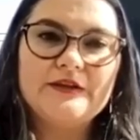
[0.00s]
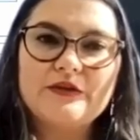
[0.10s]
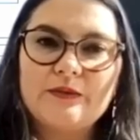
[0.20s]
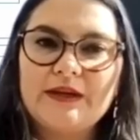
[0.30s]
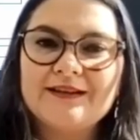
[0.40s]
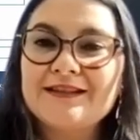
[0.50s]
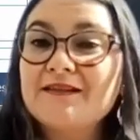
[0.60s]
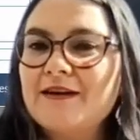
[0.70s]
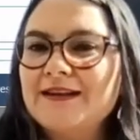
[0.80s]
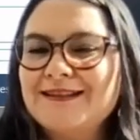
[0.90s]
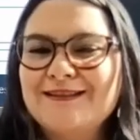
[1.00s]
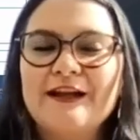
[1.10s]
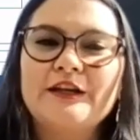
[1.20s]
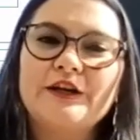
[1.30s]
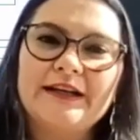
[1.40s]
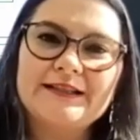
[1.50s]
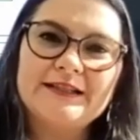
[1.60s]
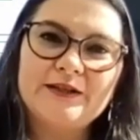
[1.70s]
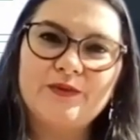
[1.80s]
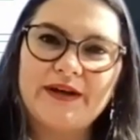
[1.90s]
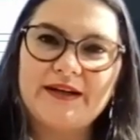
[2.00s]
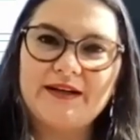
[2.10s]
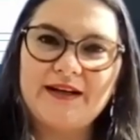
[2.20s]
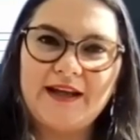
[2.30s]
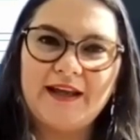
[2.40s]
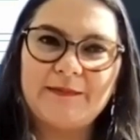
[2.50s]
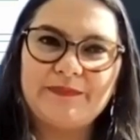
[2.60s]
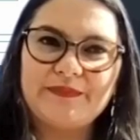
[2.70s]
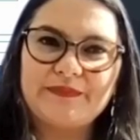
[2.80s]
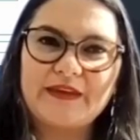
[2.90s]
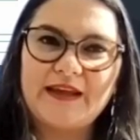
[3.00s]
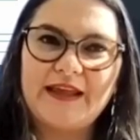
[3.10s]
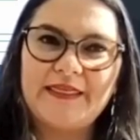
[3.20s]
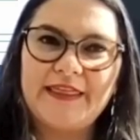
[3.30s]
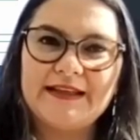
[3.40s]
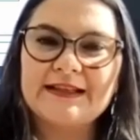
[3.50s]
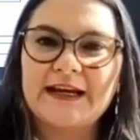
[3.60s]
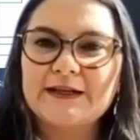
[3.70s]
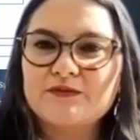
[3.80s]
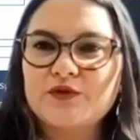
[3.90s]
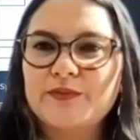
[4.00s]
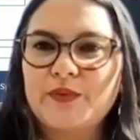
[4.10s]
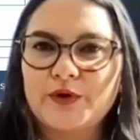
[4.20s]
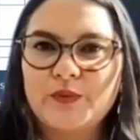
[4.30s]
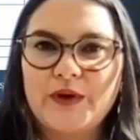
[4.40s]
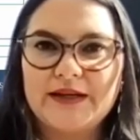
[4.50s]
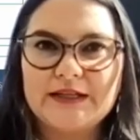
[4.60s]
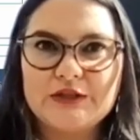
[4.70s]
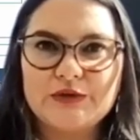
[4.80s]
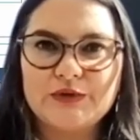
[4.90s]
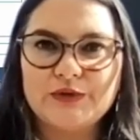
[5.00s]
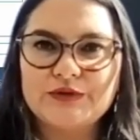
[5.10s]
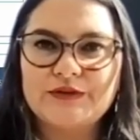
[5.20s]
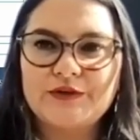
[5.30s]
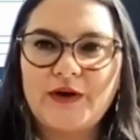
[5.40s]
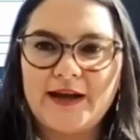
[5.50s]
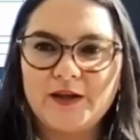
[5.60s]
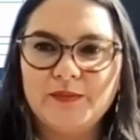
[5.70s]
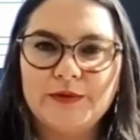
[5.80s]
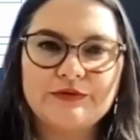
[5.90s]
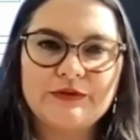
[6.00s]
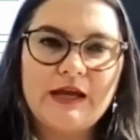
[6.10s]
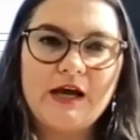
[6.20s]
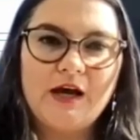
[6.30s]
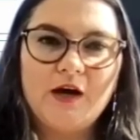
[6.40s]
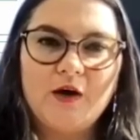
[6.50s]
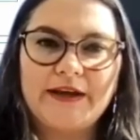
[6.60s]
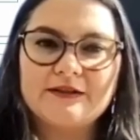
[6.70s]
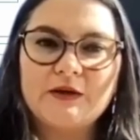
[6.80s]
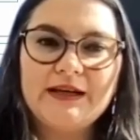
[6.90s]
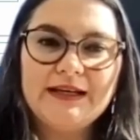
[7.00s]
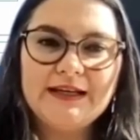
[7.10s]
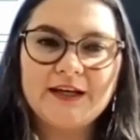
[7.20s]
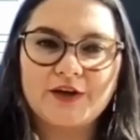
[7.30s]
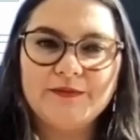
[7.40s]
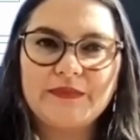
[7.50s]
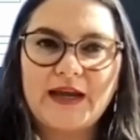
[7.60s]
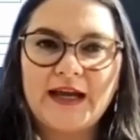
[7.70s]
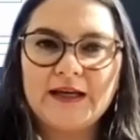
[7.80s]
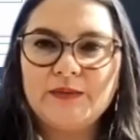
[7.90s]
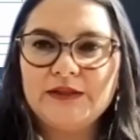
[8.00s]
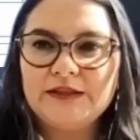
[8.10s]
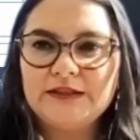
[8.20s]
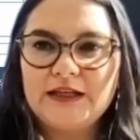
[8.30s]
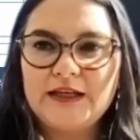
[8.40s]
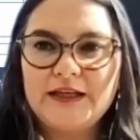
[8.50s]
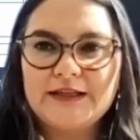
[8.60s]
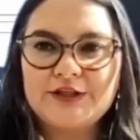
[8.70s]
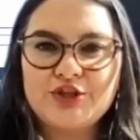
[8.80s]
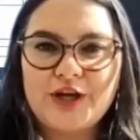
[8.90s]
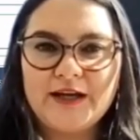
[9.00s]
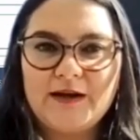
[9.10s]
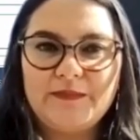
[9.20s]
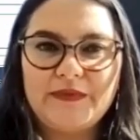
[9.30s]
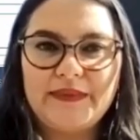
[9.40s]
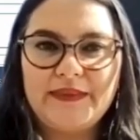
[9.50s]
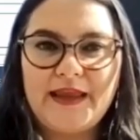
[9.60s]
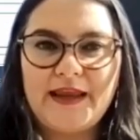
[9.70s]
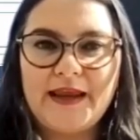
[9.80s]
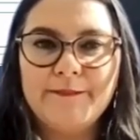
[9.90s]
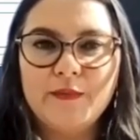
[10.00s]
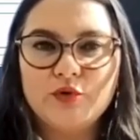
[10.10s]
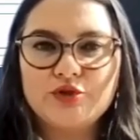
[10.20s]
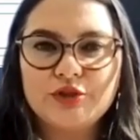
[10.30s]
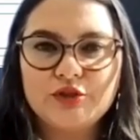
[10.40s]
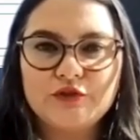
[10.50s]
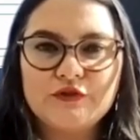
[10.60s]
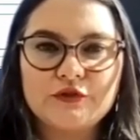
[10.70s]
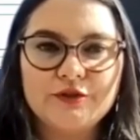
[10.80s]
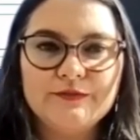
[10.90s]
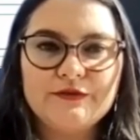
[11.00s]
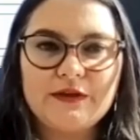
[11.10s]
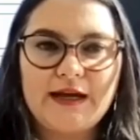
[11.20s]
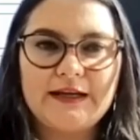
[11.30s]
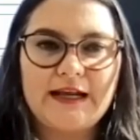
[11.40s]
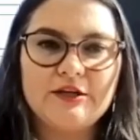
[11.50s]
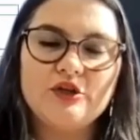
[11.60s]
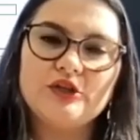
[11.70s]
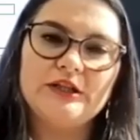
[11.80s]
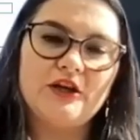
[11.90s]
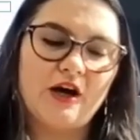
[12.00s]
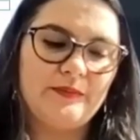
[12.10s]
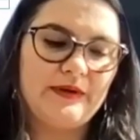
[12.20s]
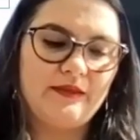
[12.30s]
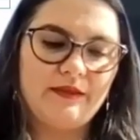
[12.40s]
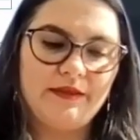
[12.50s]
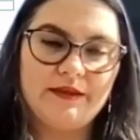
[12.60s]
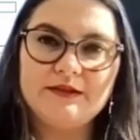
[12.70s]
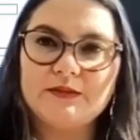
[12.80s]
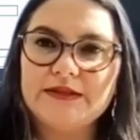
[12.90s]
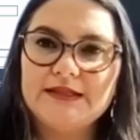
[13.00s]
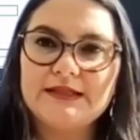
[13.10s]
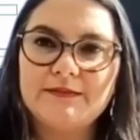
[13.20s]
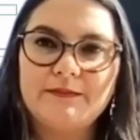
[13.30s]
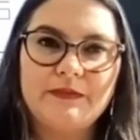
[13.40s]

so because the device is not connected, it went, the Synapse report went into trial mode. Okay, so in here, I will check the emotional concerns, and I usually copy these ones,